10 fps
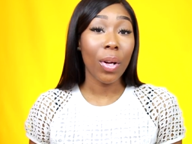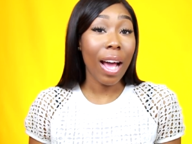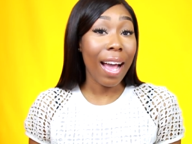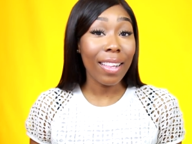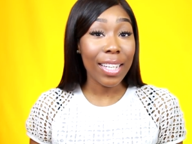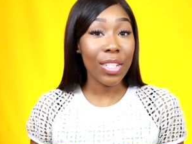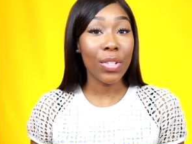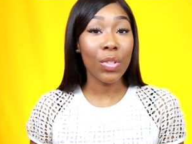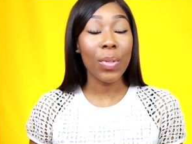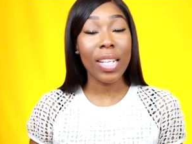What I like to
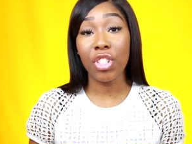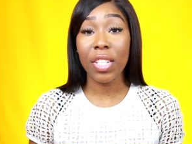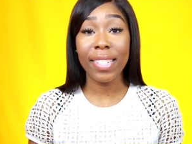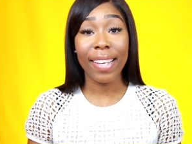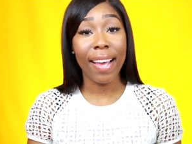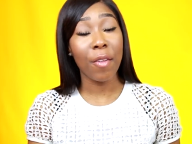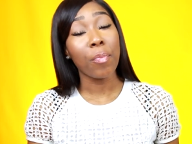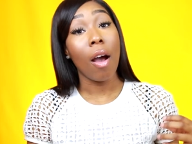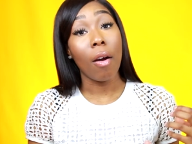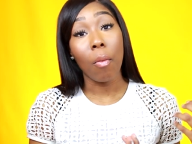do is just get
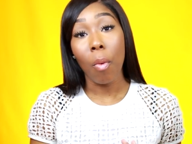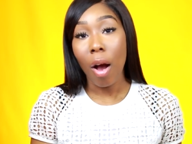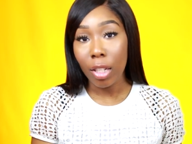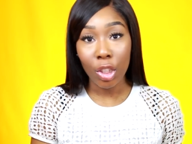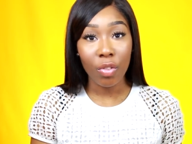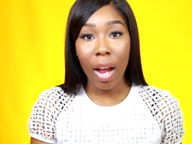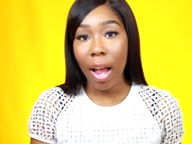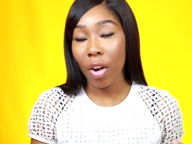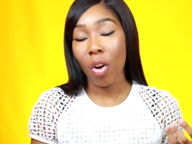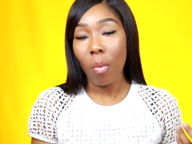a wash
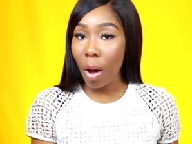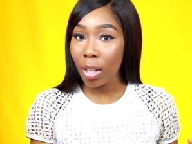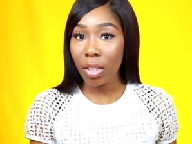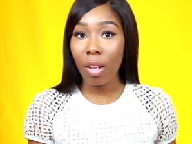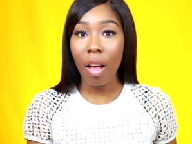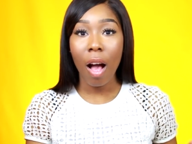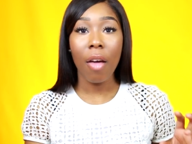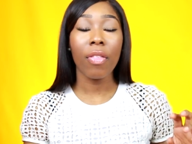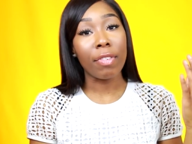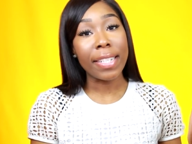rag or a
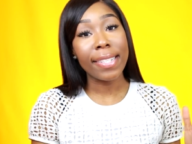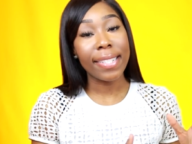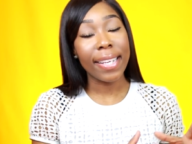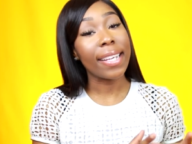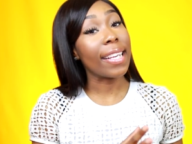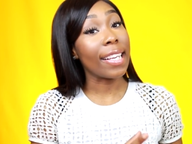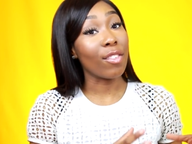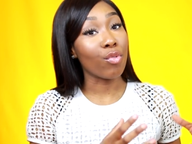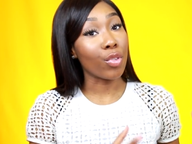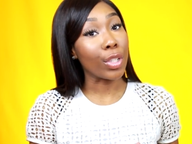washcloth, rinse it
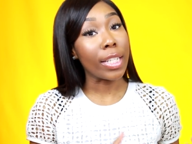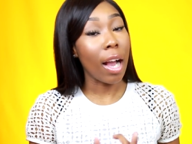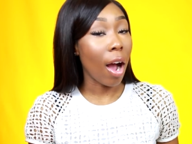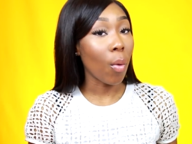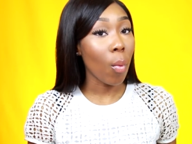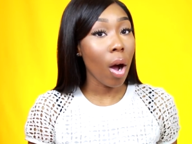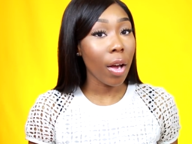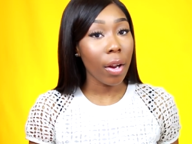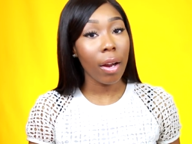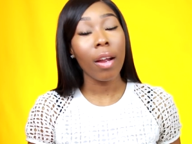in really hot
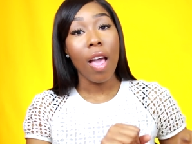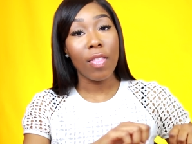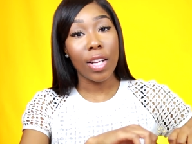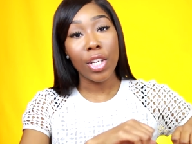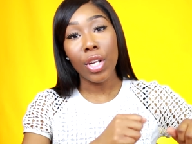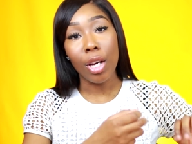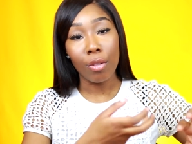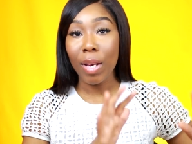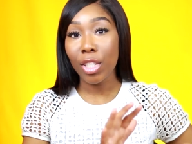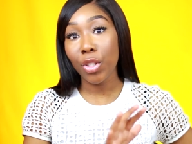water, and then, you
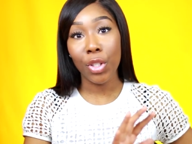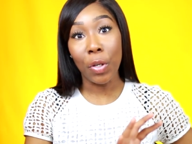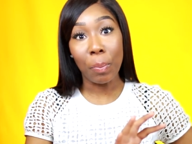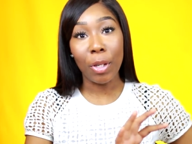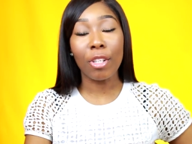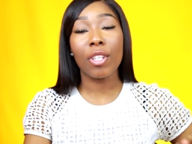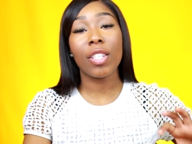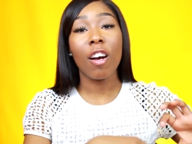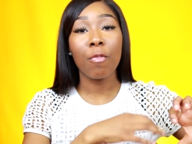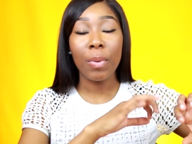know, make sure you don't burn
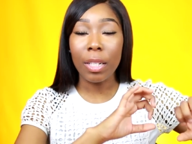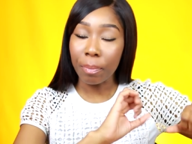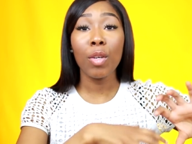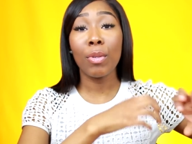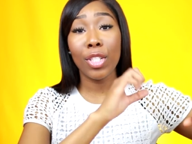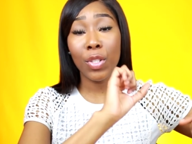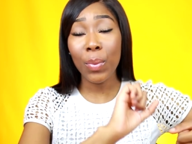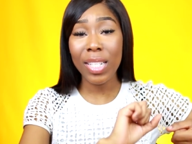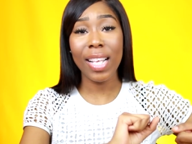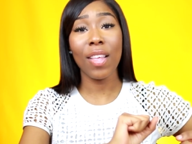yourself, but, but
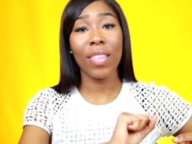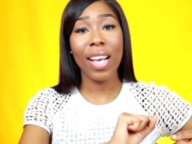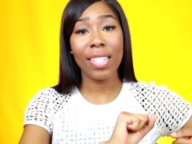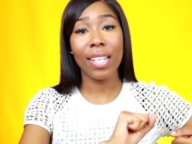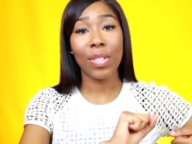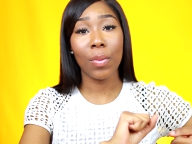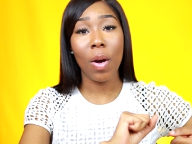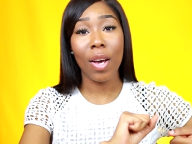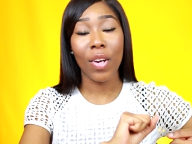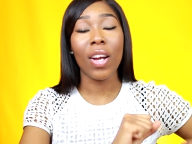squeeze out the excess
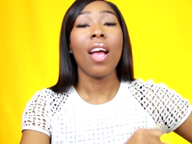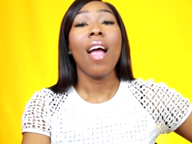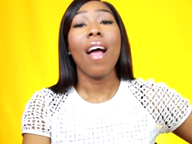water water